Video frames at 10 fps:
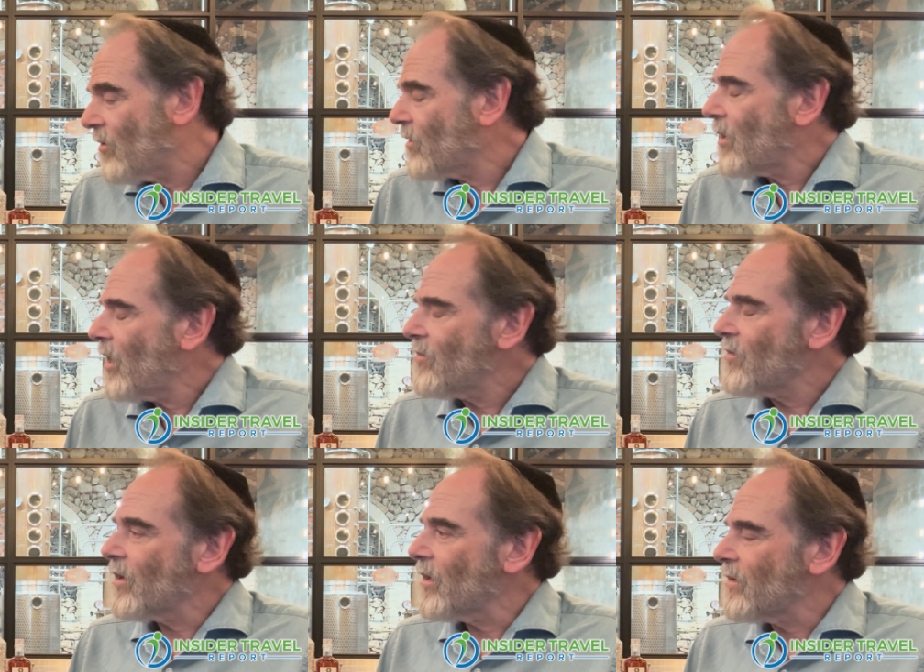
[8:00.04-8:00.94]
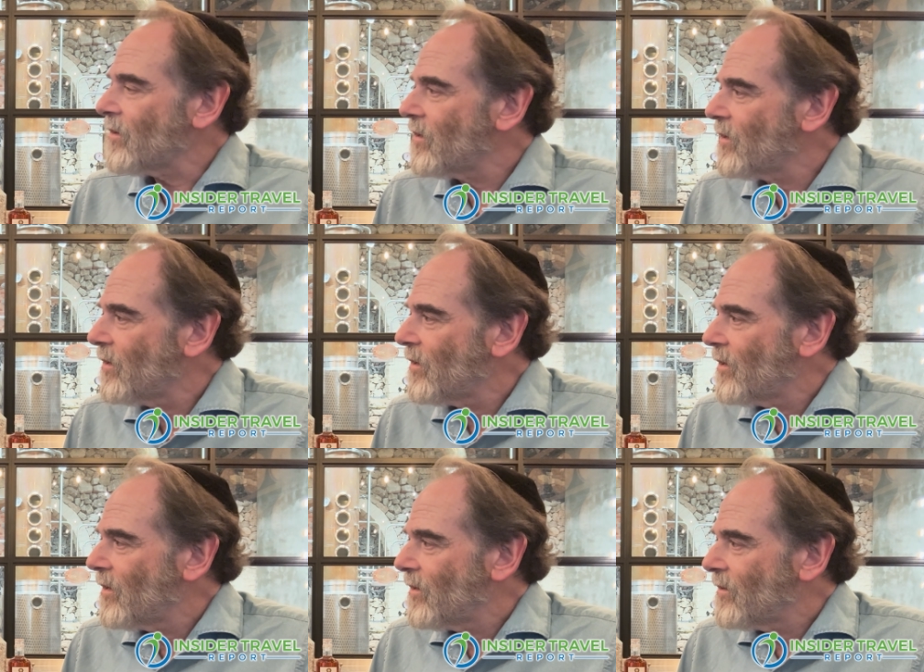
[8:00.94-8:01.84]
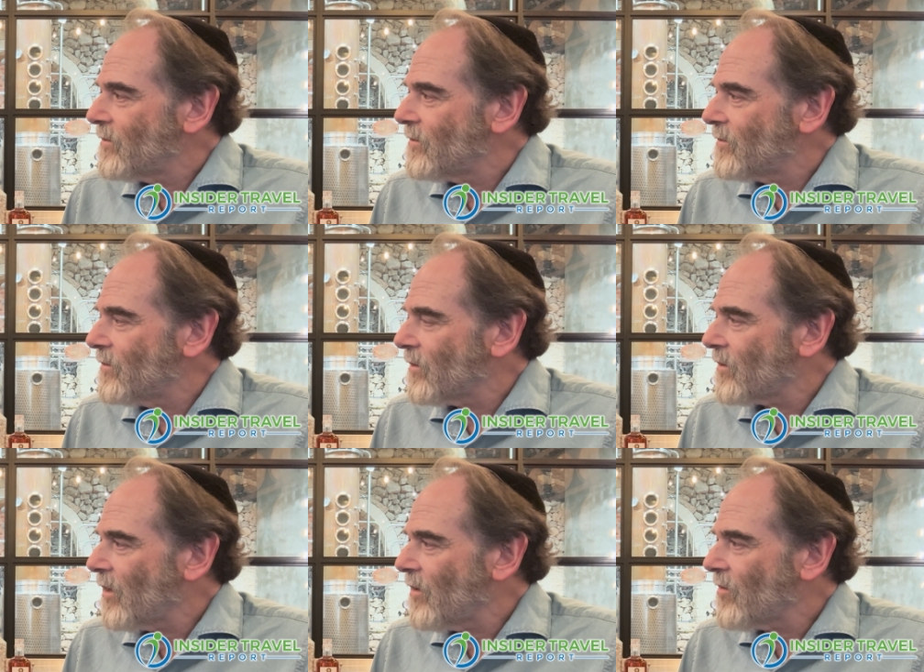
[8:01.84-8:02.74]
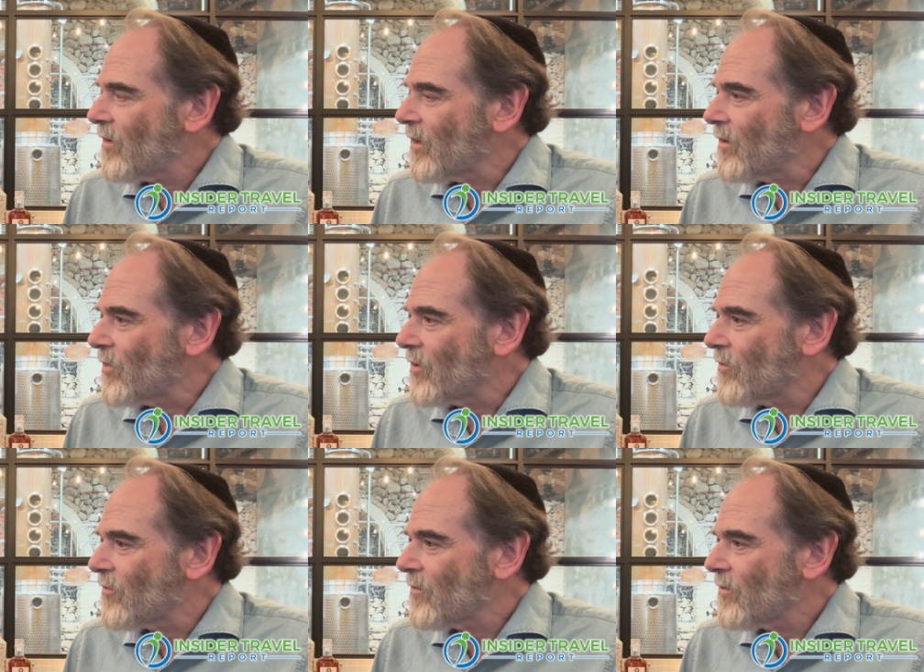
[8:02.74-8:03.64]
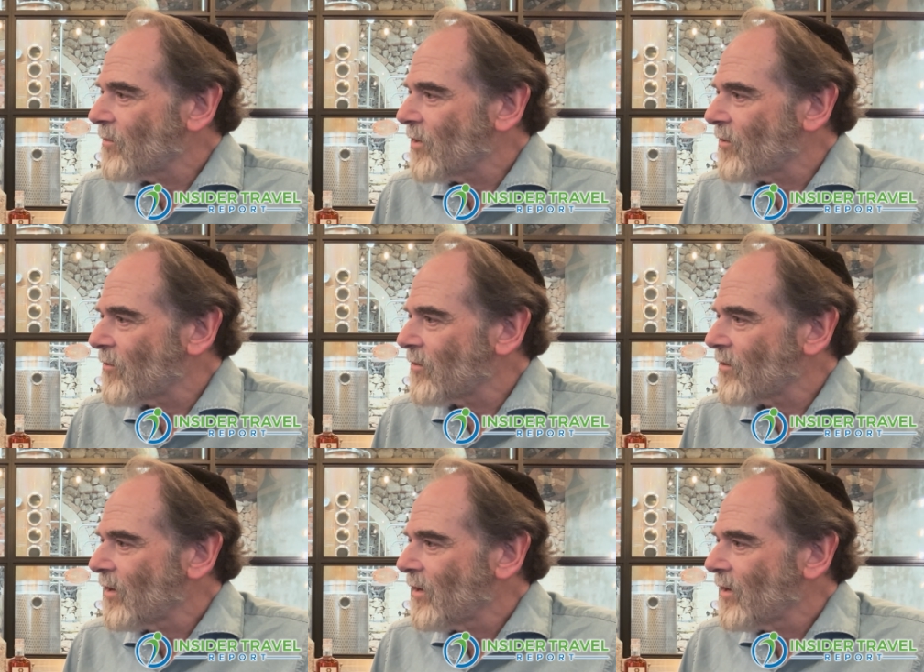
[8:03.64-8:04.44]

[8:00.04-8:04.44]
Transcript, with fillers: all cried together. We all cried together because, because